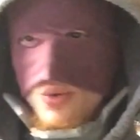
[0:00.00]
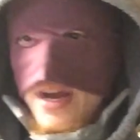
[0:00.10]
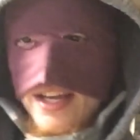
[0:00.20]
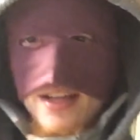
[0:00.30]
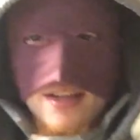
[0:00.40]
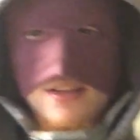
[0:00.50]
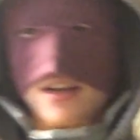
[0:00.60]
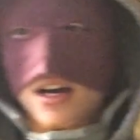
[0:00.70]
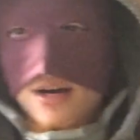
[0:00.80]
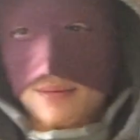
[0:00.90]
away.
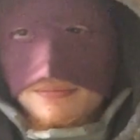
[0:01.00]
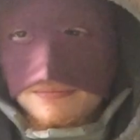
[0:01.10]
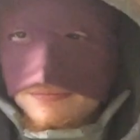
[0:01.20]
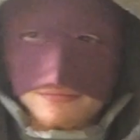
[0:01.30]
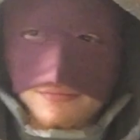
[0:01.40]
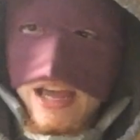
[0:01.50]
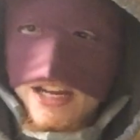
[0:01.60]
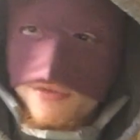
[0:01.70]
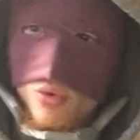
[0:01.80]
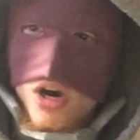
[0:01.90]

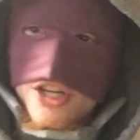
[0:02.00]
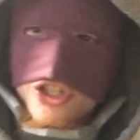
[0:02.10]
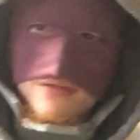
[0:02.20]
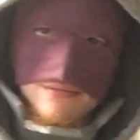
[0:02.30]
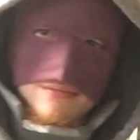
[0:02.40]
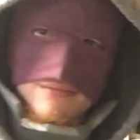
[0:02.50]
Thanks for watching.